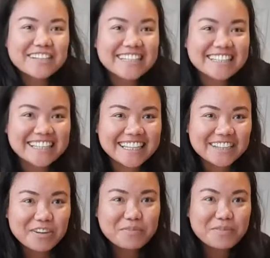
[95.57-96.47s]
eating
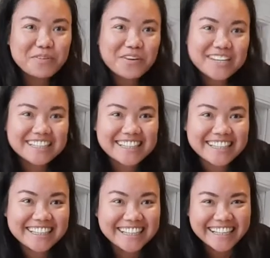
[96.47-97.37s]
or before
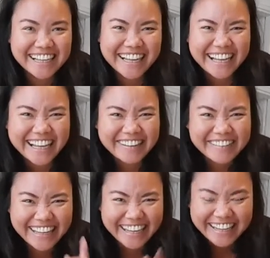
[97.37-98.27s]
eating. We
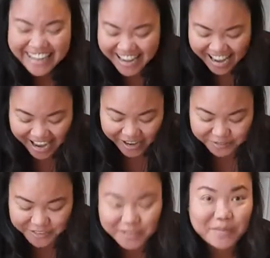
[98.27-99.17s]
can
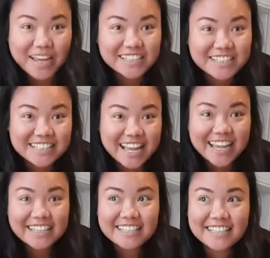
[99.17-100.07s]
have some
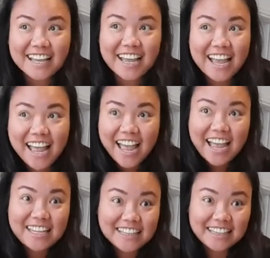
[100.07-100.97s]
exercise,
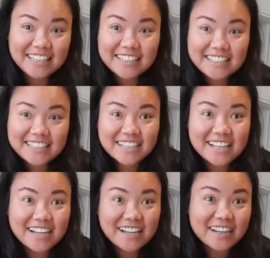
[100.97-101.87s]
at least
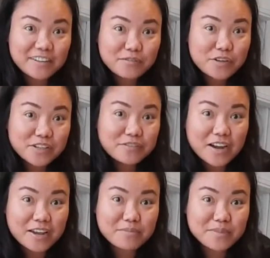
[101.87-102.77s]

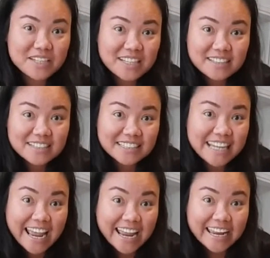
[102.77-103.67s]
45 minutes a
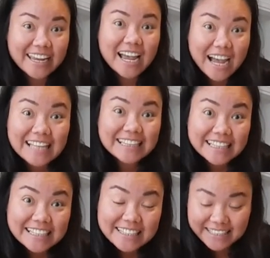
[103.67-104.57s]
day at
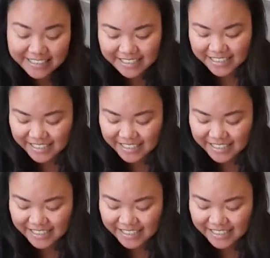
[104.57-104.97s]
least.